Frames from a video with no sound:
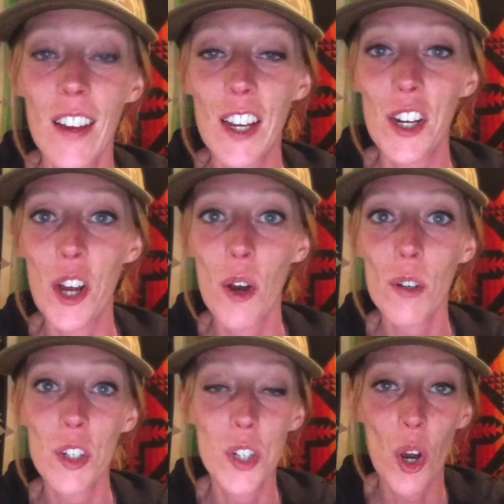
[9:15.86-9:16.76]
You know,
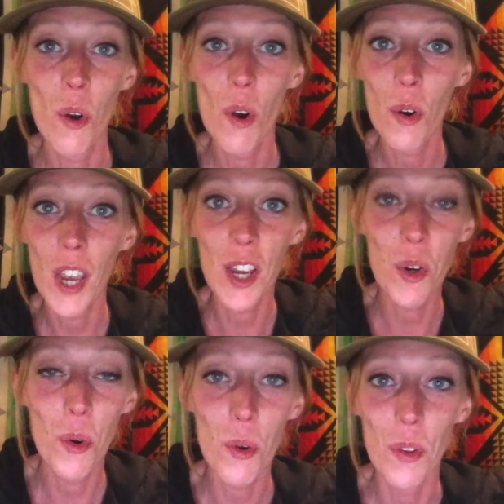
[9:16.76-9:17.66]
you don't? Okay,
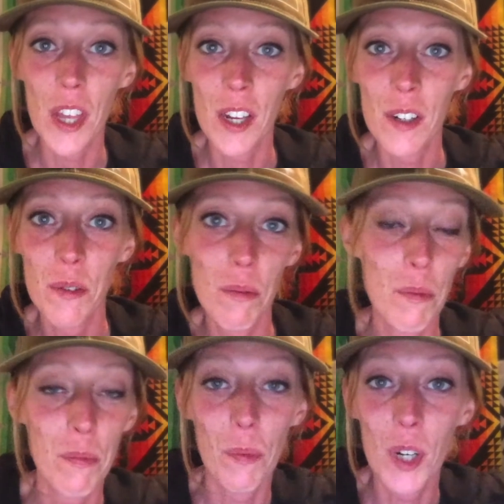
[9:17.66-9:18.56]
cool. Then
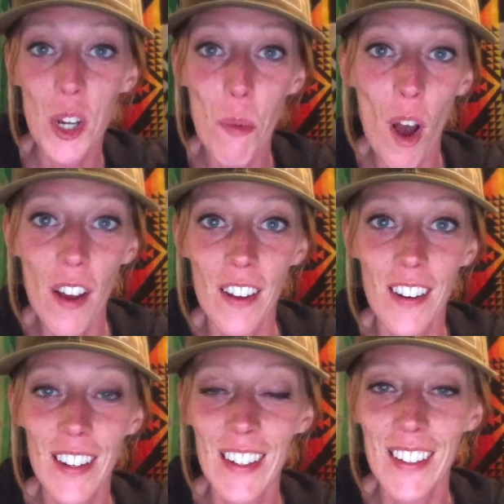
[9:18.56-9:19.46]
what do you want?
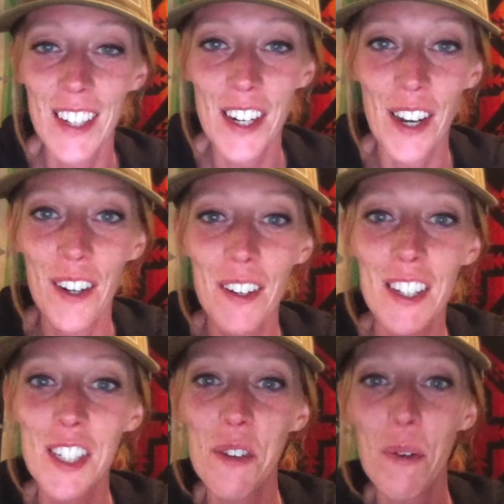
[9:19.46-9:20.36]
You know,
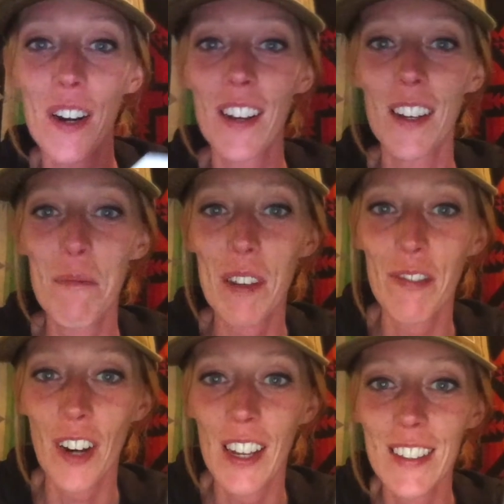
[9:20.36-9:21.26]
do you want to be
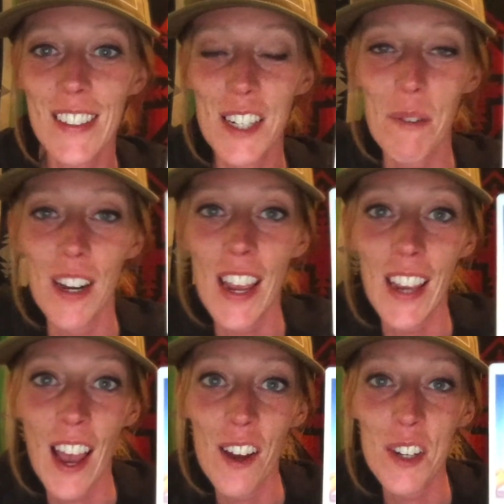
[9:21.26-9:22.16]
friends? Do you want to
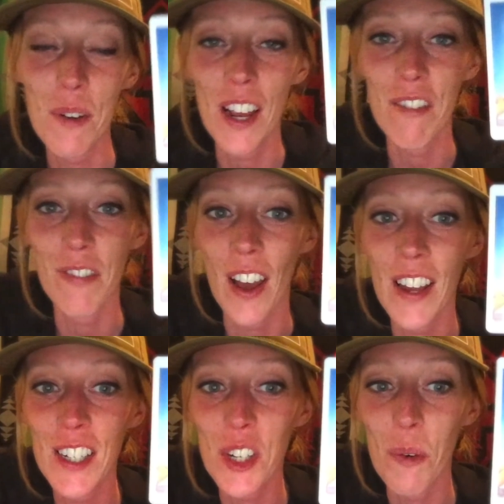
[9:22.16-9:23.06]
hang out? Do you want to have
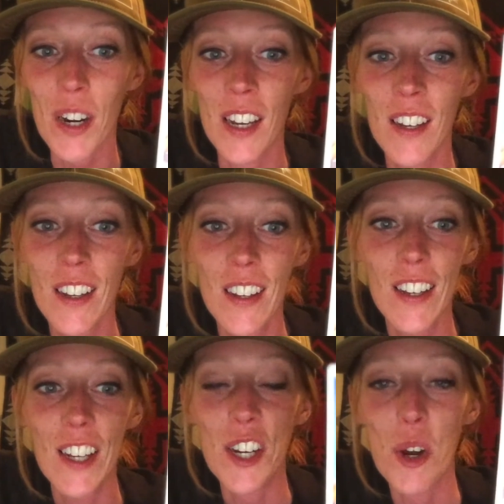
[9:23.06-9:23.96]
fun? Do you want to,
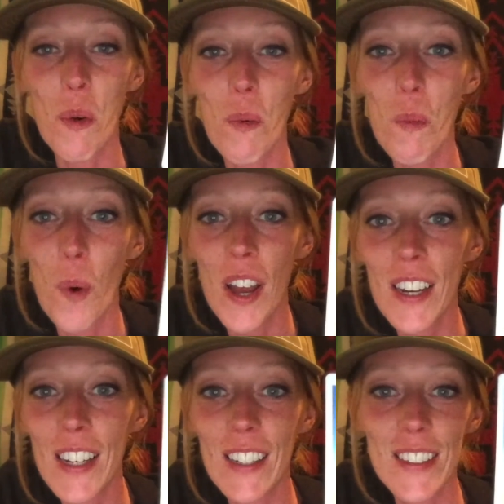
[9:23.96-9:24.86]
you know, what
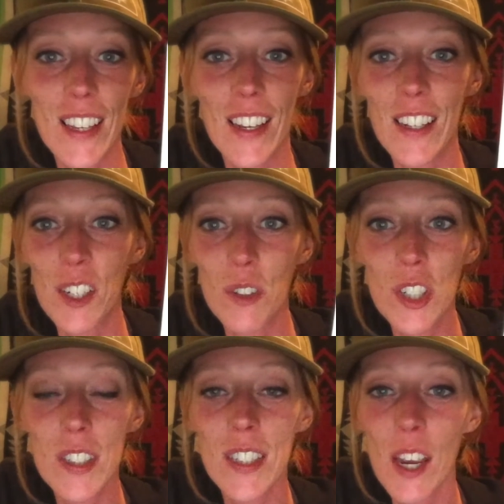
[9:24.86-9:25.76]
is it? You know,
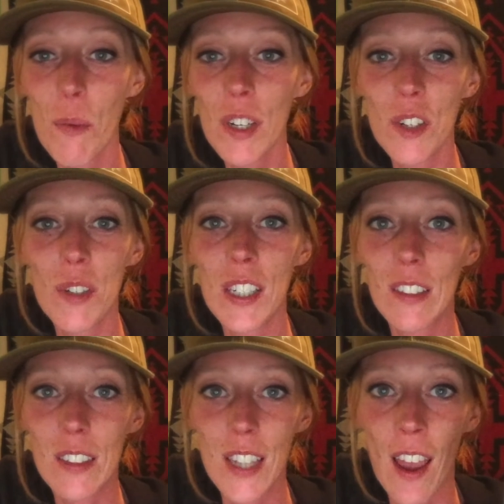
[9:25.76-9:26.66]
just say what you need to
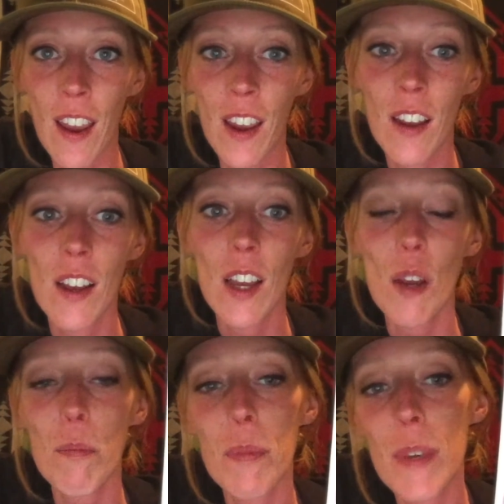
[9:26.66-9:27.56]
say.
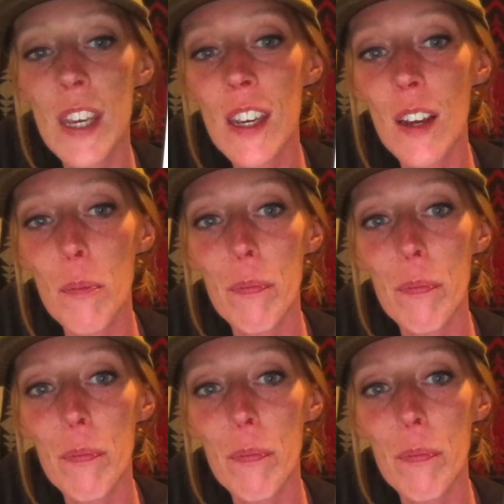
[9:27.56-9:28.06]
Be